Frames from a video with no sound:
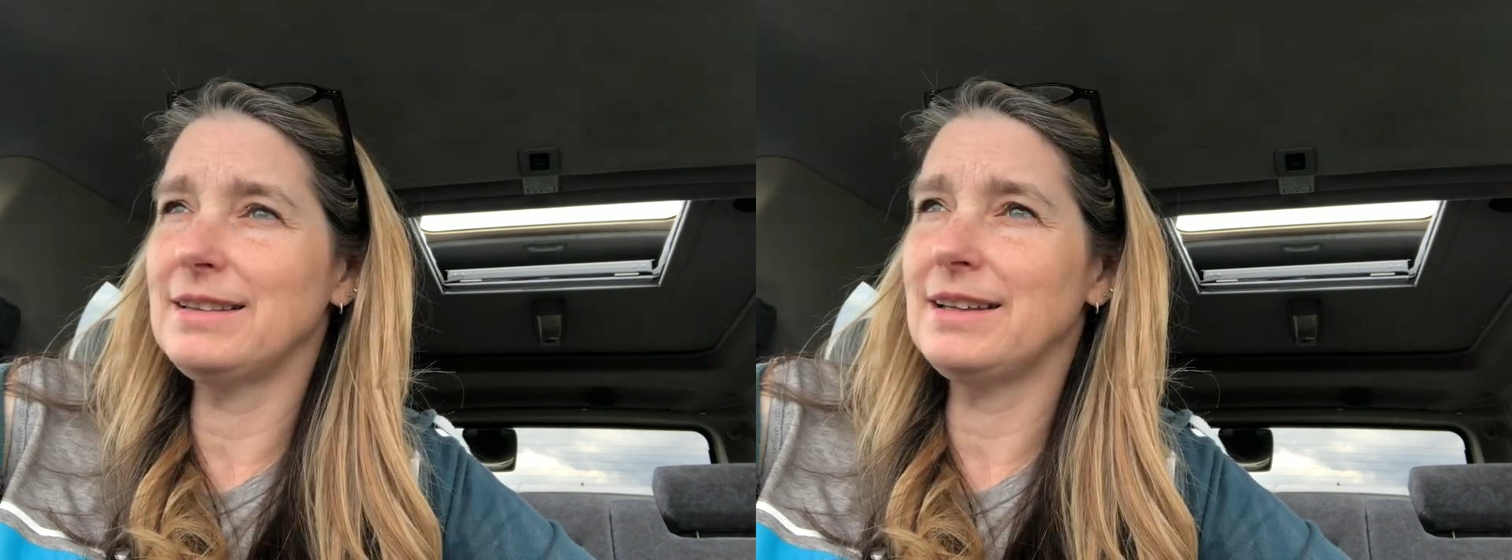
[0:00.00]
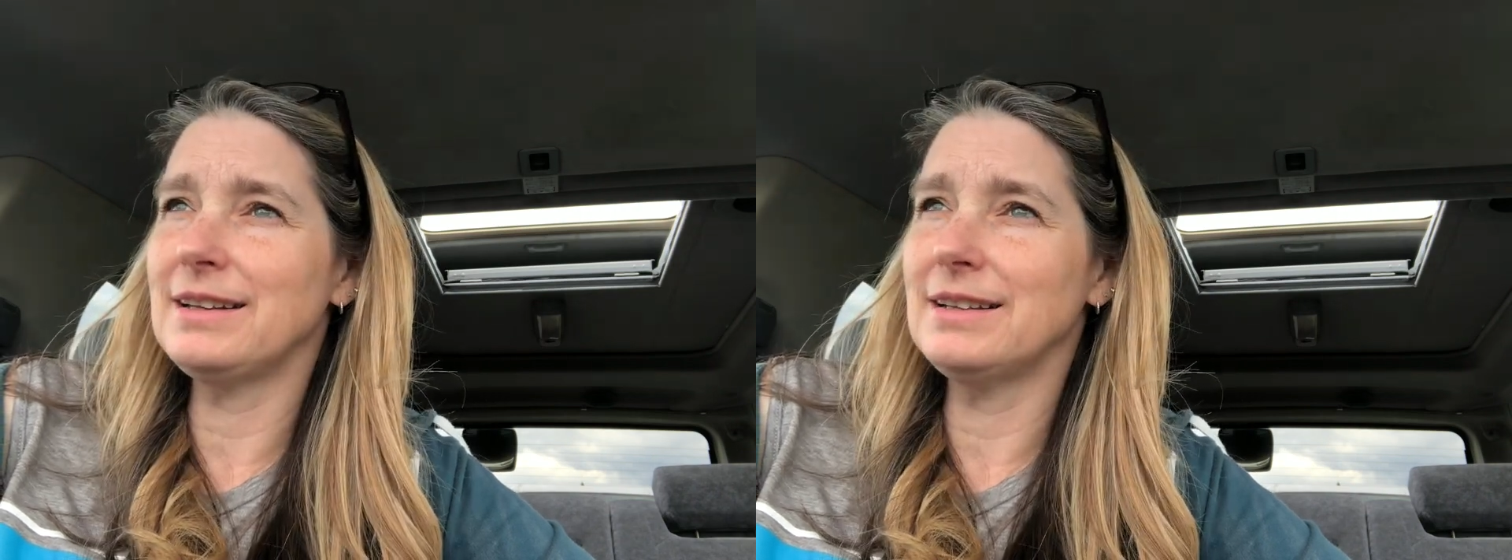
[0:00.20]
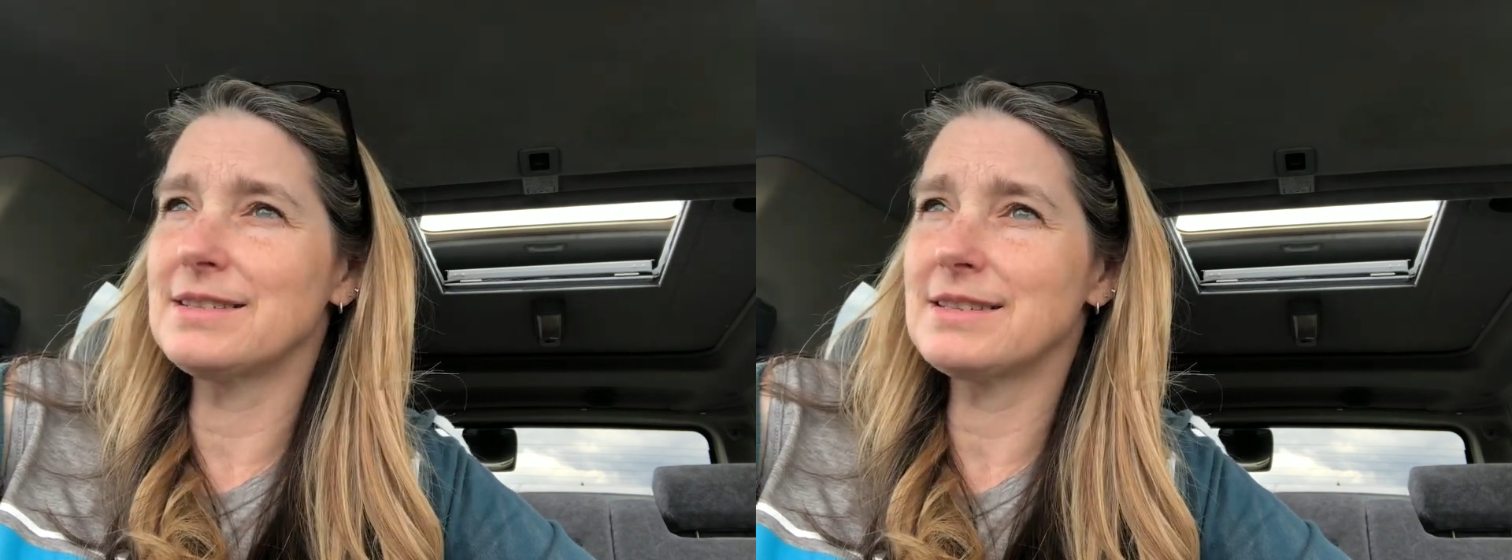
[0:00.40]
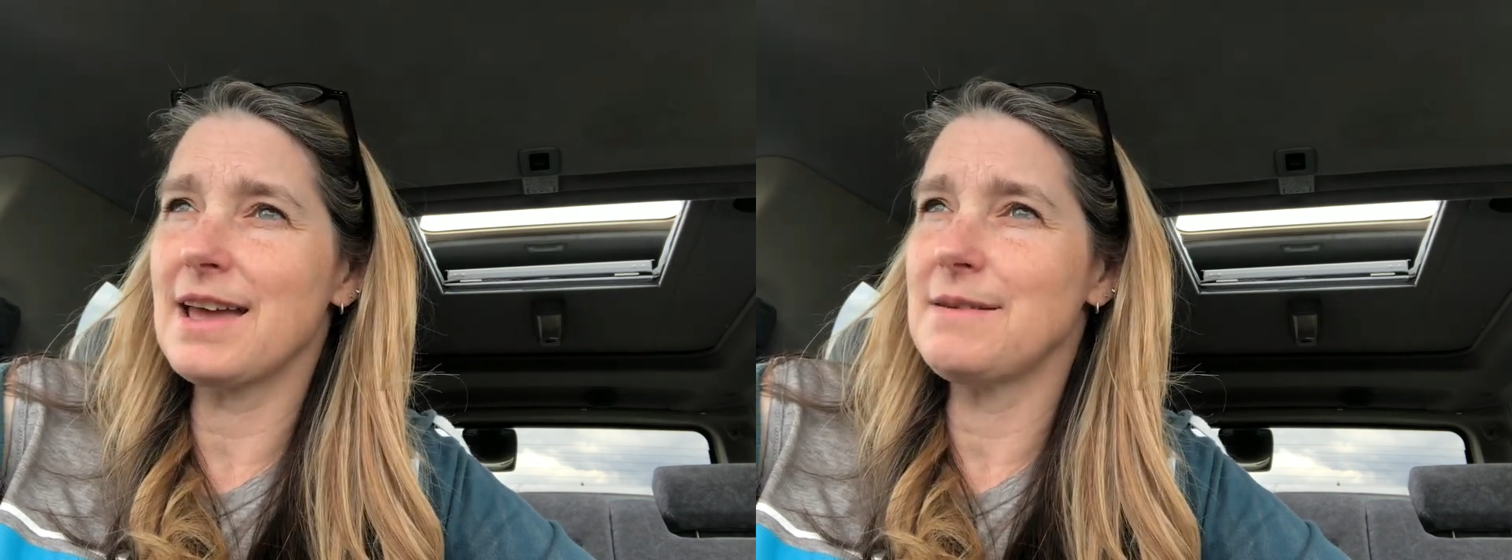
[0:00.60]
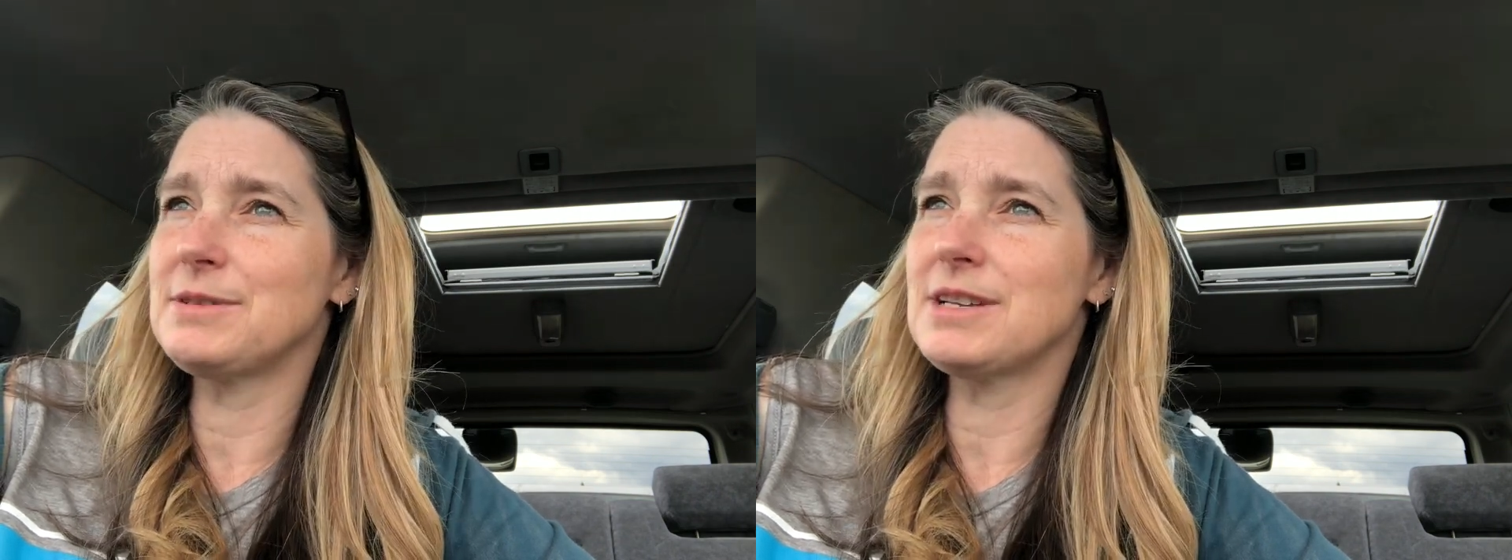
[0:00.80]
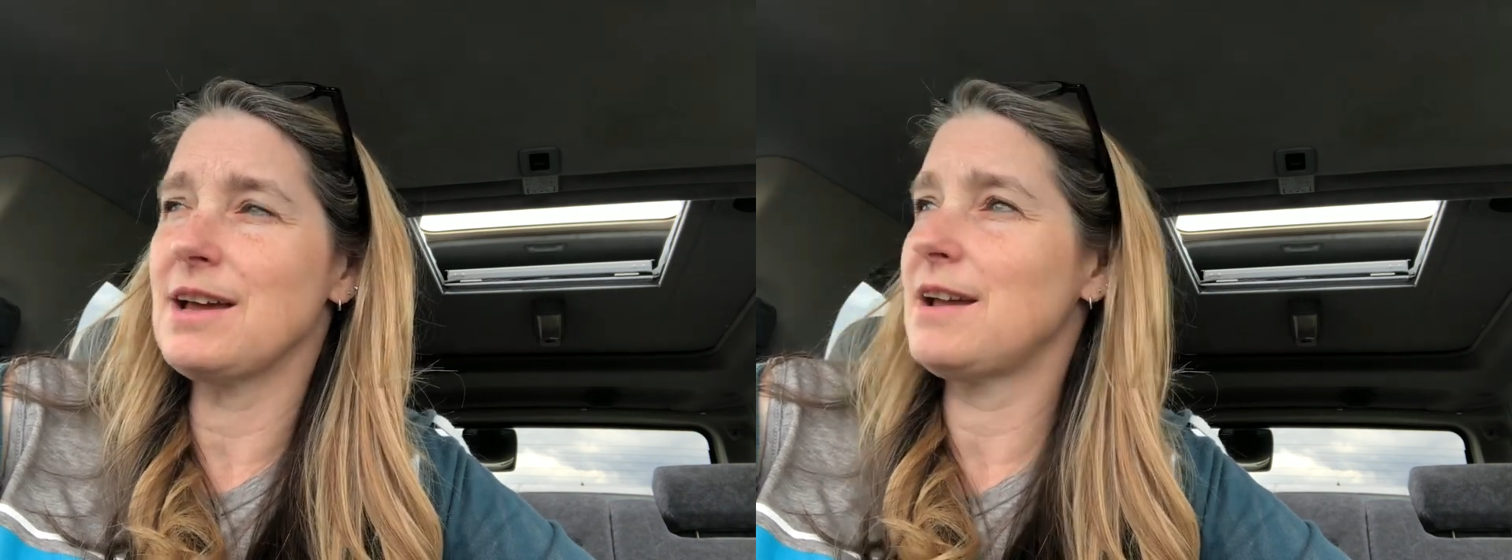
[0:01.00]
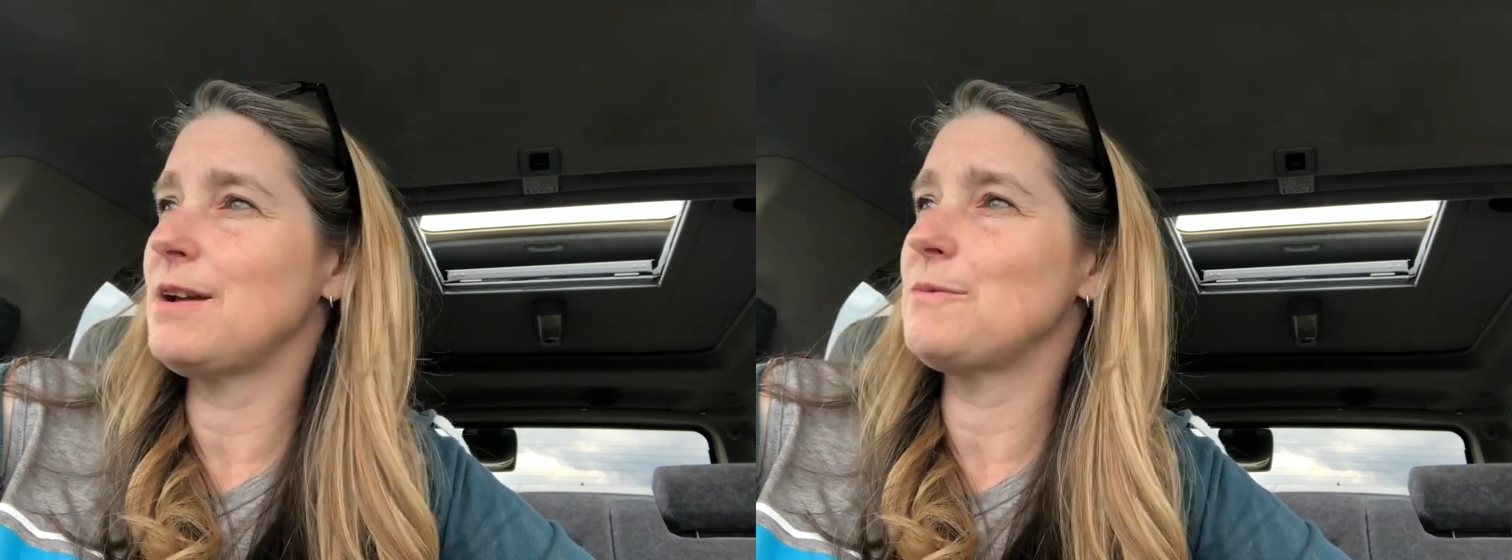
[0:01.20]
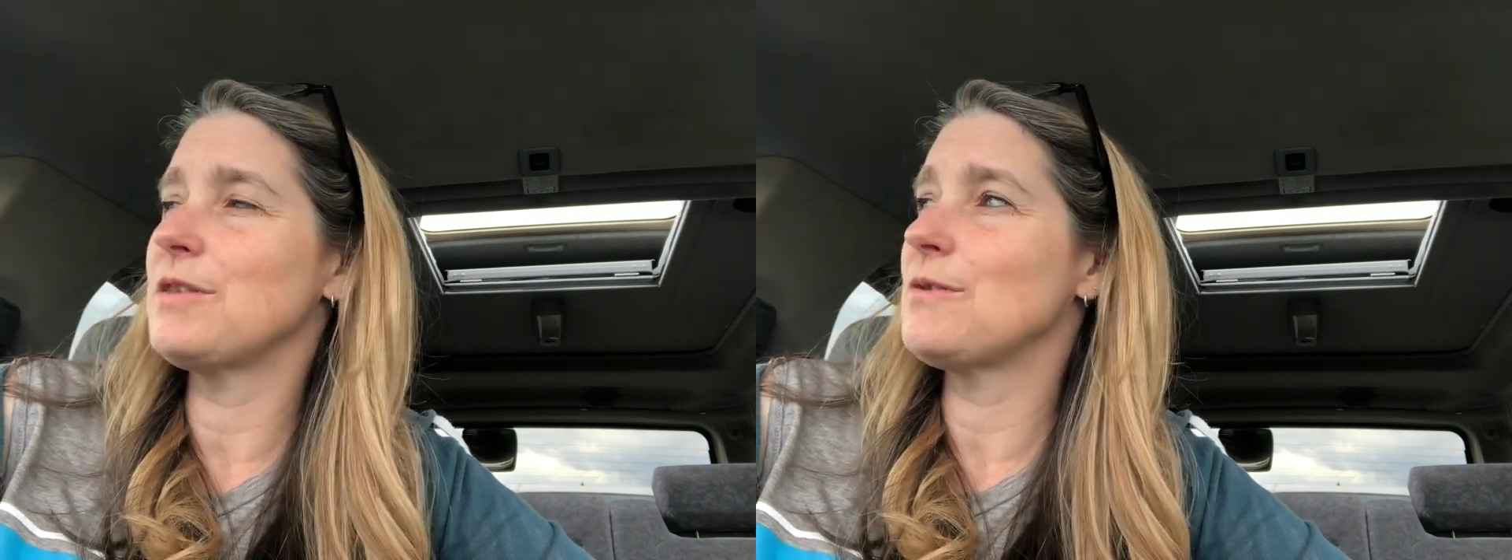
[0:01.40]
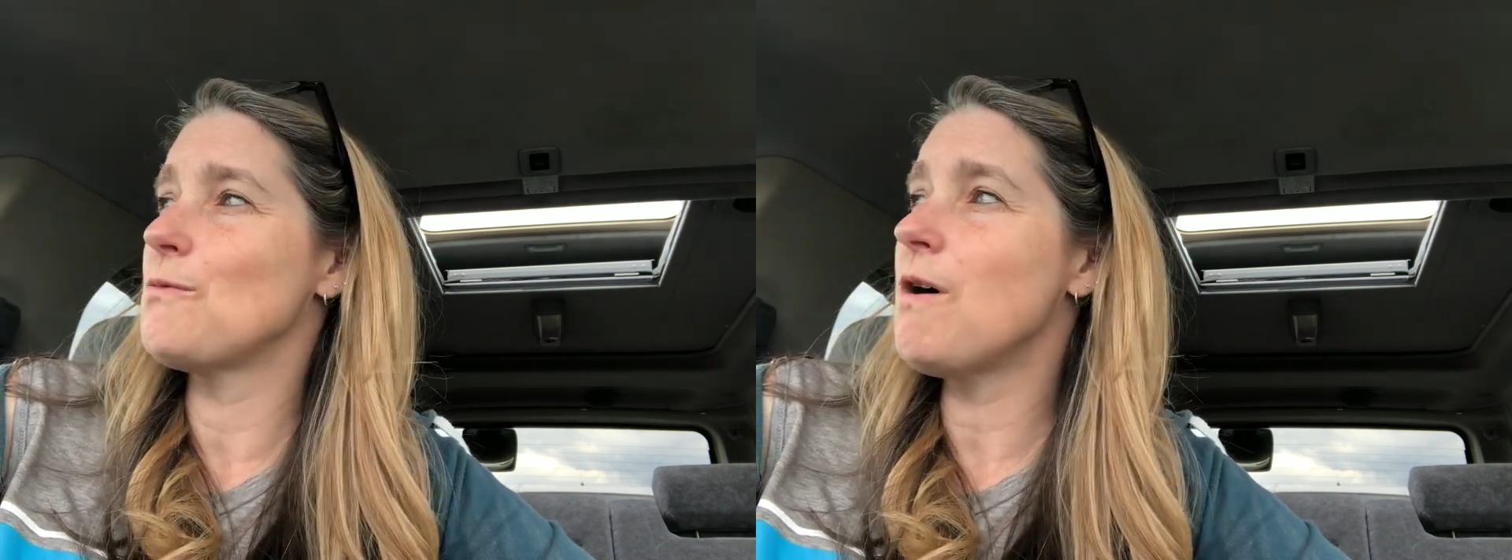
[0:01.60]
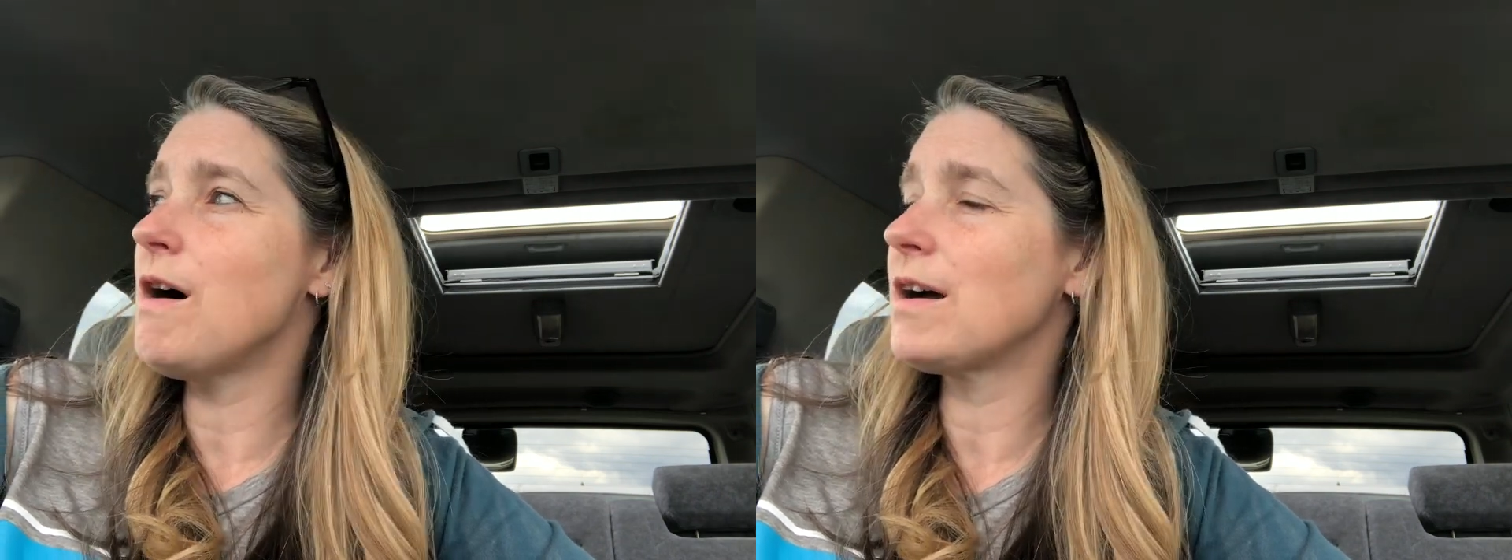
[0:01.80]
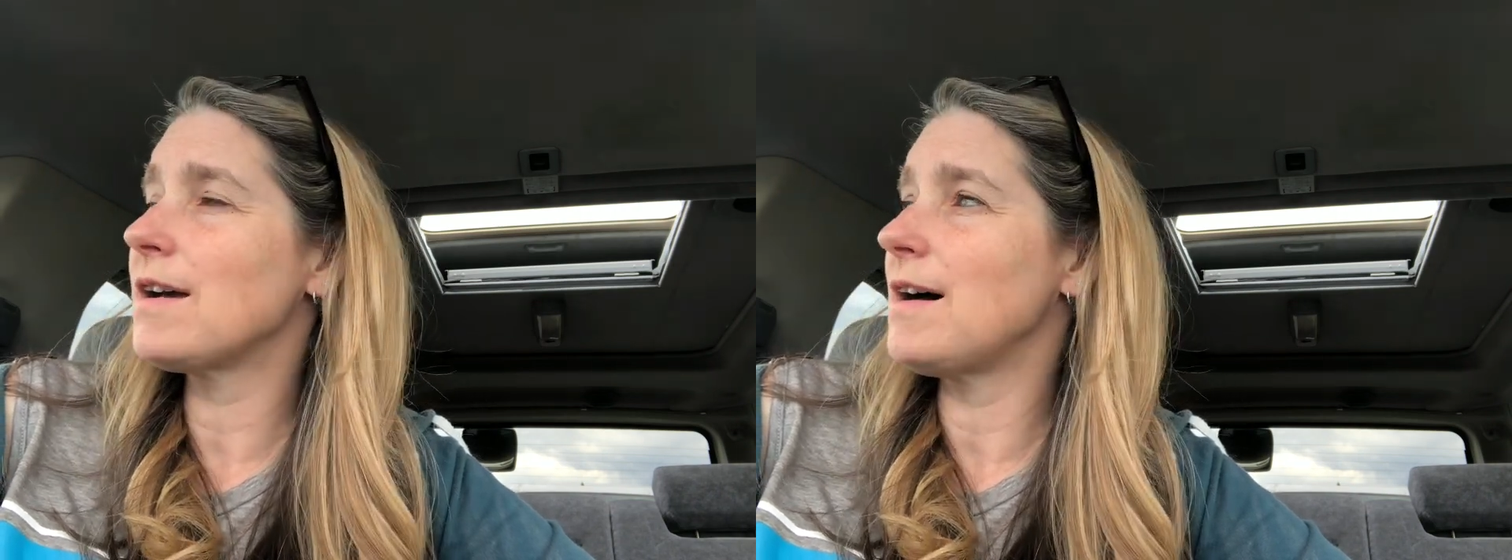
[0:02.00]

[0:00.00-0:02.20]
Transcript: little escape today with a walk